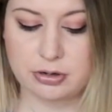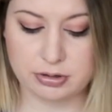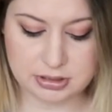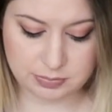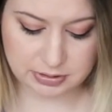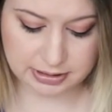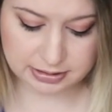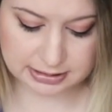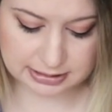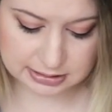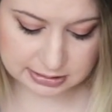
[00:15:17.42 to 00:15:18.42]
goes up like
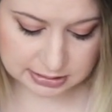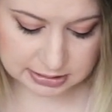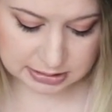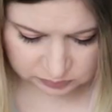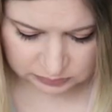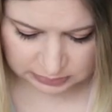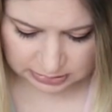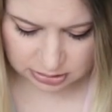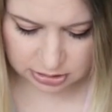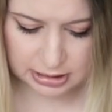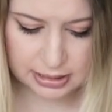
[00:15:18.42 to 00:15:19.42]
that.
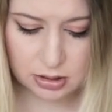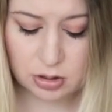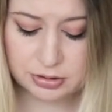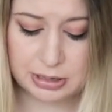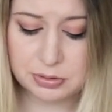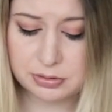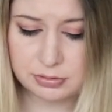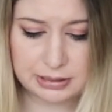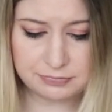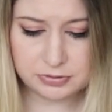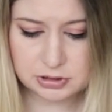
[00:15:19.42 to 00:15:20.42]
Okay, oh,
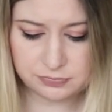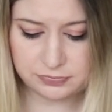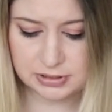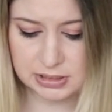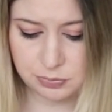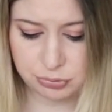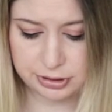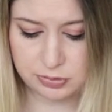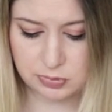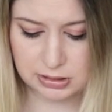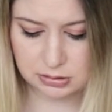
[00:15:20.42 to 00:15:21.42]
that filter fits in
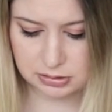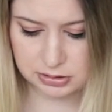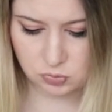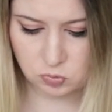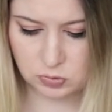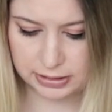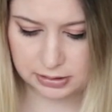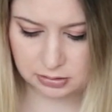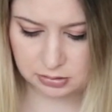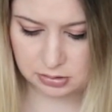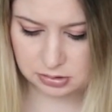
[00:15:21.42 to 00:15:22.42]
pretty well as
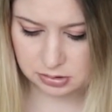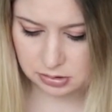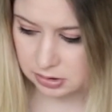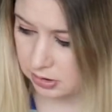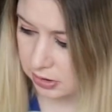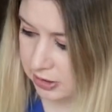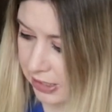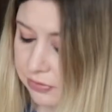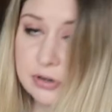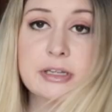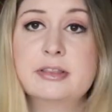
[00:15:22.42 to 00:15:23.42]
well.
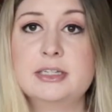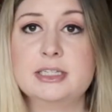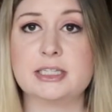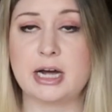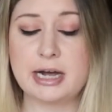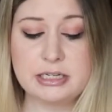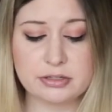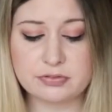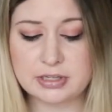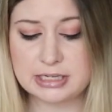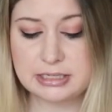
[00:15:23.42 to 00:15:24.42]
Definitely the designs
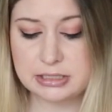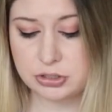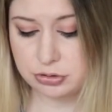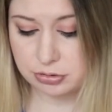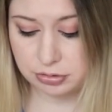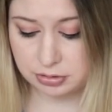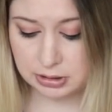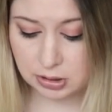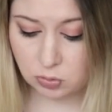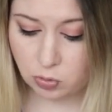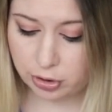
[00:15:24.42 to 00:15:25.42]
of these two
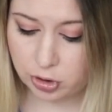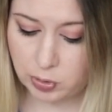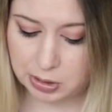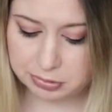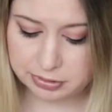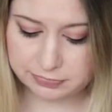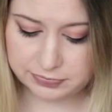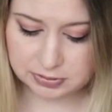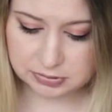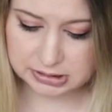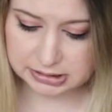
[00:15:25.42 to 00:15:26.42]
work well with the
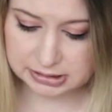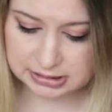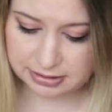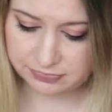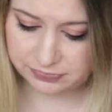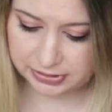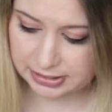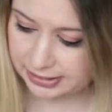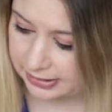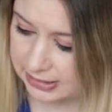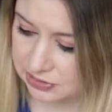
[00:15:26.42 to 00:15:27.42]
filters. I feel
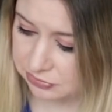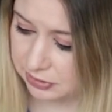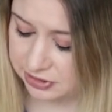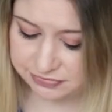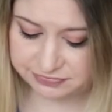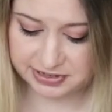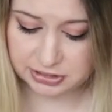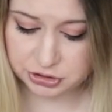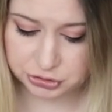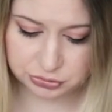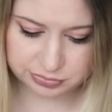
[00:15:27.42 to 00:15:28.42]
like these are really
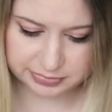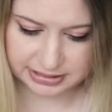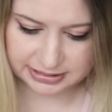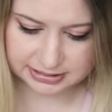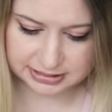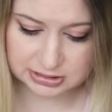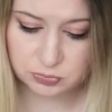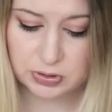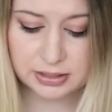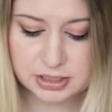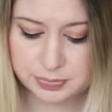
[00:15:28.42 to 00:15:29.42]
functional masks as
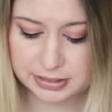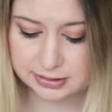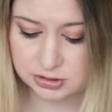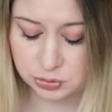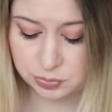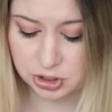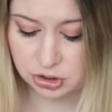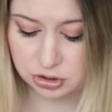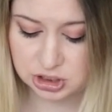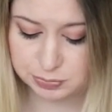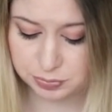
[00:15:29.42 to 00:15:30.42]
well as being super
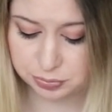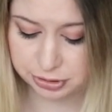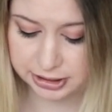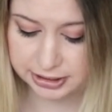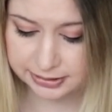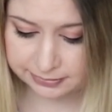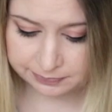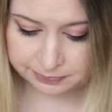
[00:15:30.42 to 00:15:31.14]
cute, super pretty,